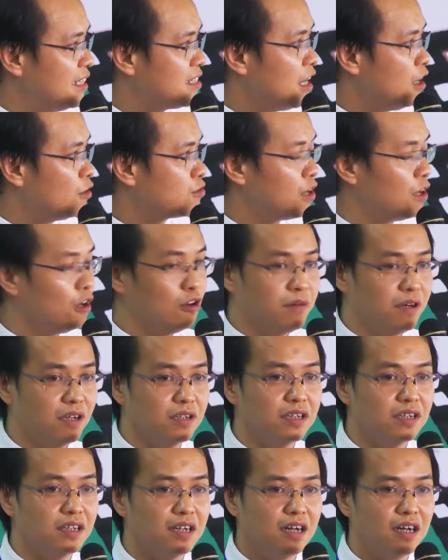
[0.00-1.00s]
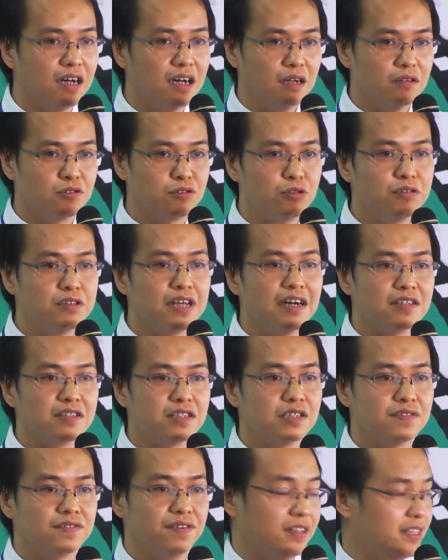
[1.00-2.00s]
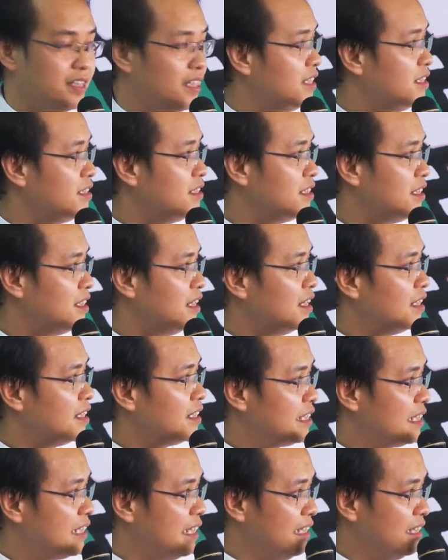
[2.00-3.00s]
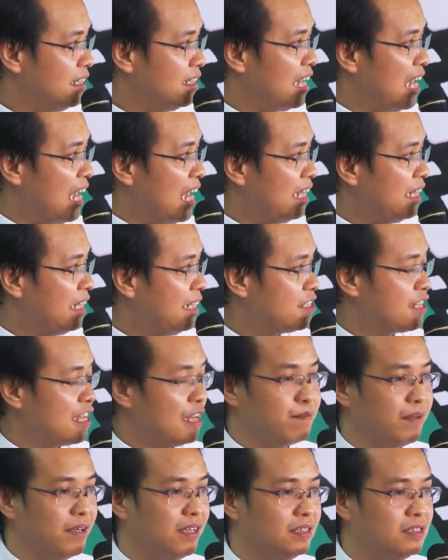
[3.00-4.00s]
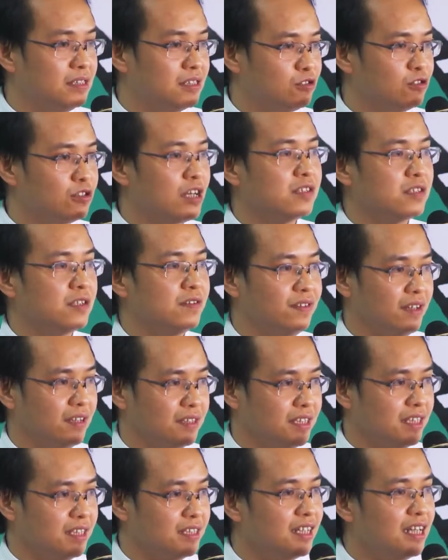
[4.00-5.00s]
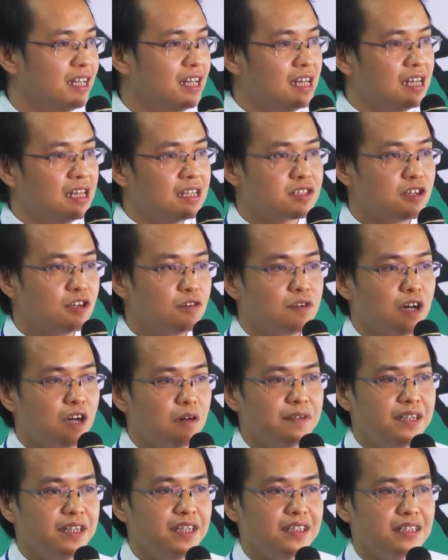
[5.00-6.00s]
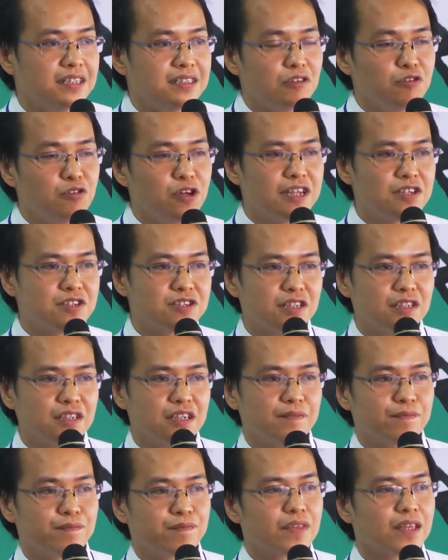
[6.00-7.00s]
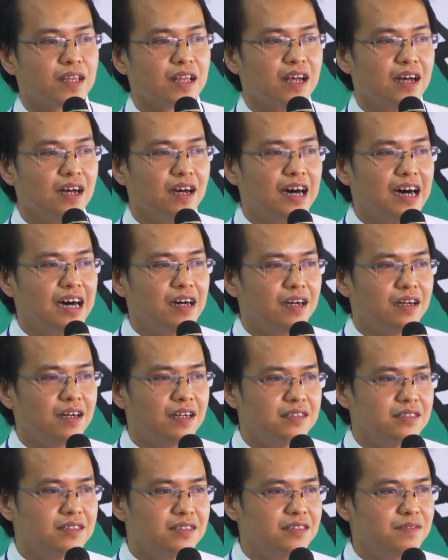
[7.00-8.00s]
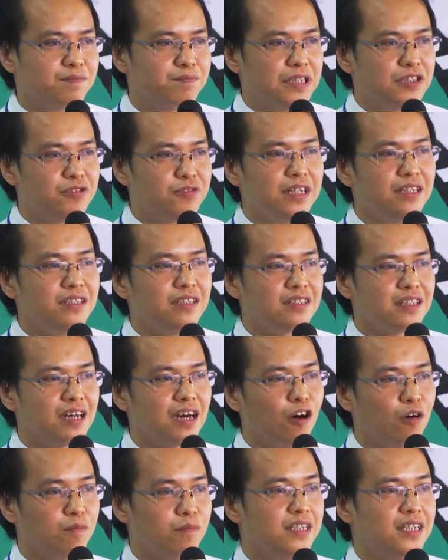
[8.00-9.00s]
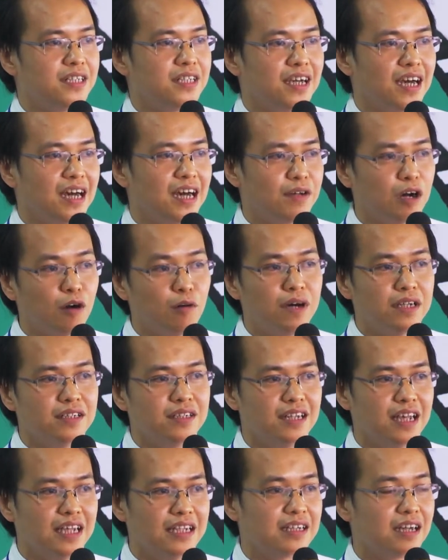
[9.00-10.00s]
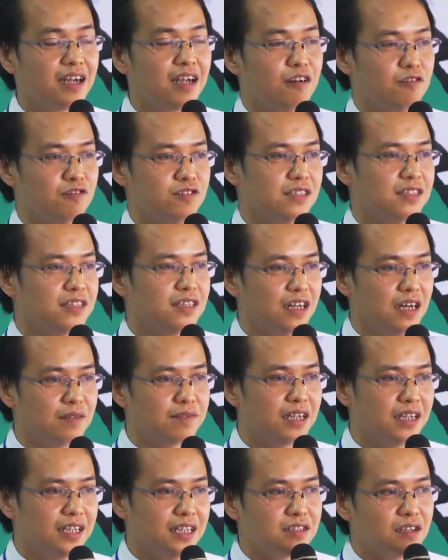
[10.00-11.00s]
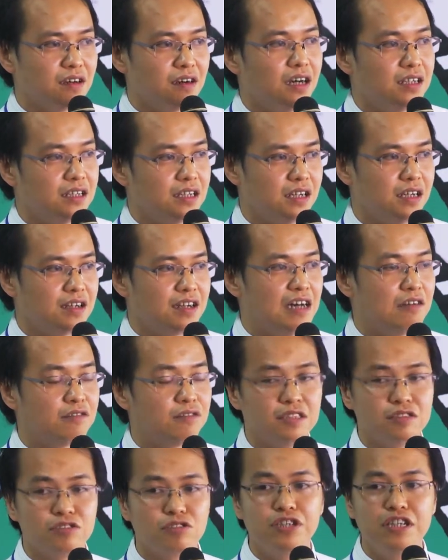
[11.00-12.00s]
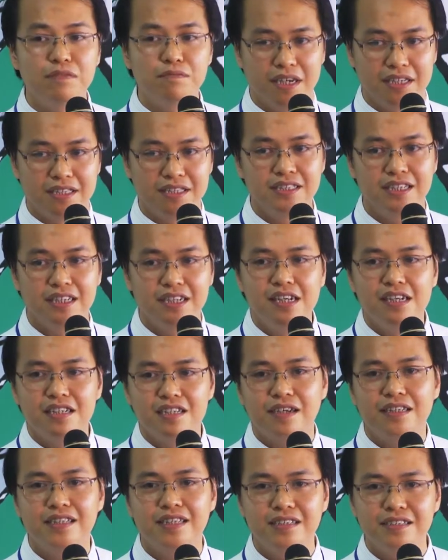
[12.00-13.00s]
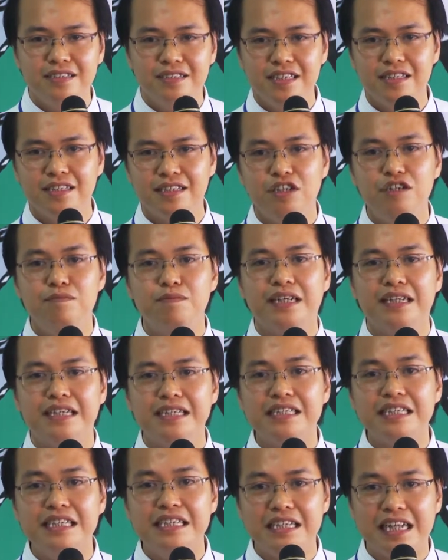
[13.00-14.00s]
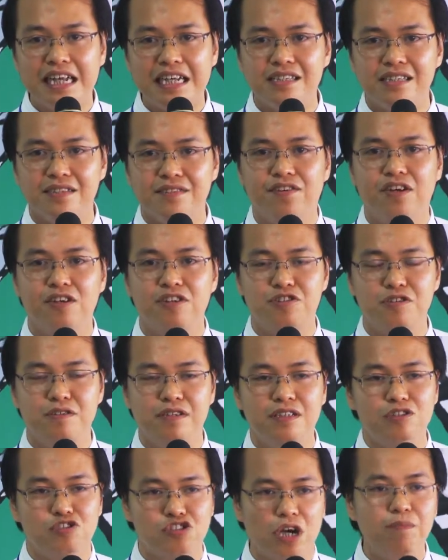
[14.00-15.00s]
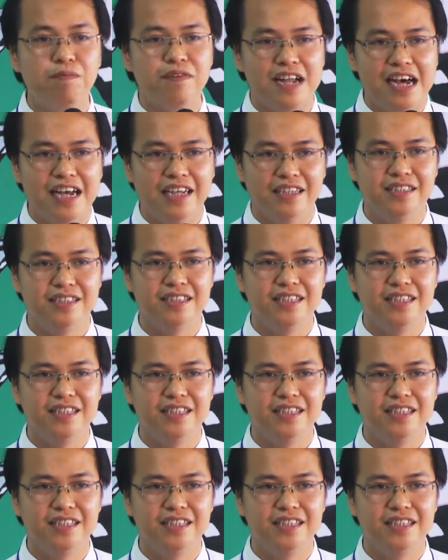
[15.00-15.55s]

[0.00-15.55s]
is October 2014 in the end December 2014. So normally the duration between the open and closure of the export around 3 months. So I think this 3 months is enough for students to apply